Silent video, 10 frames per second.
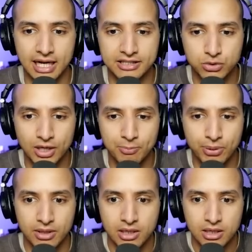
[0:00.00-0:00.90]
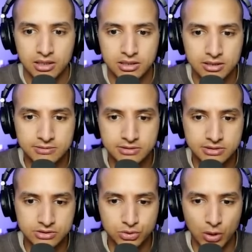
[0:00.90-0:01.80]
grip.
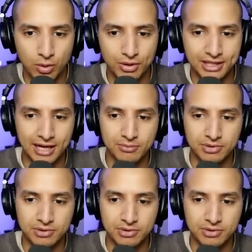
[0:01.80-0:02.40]
Try one more time.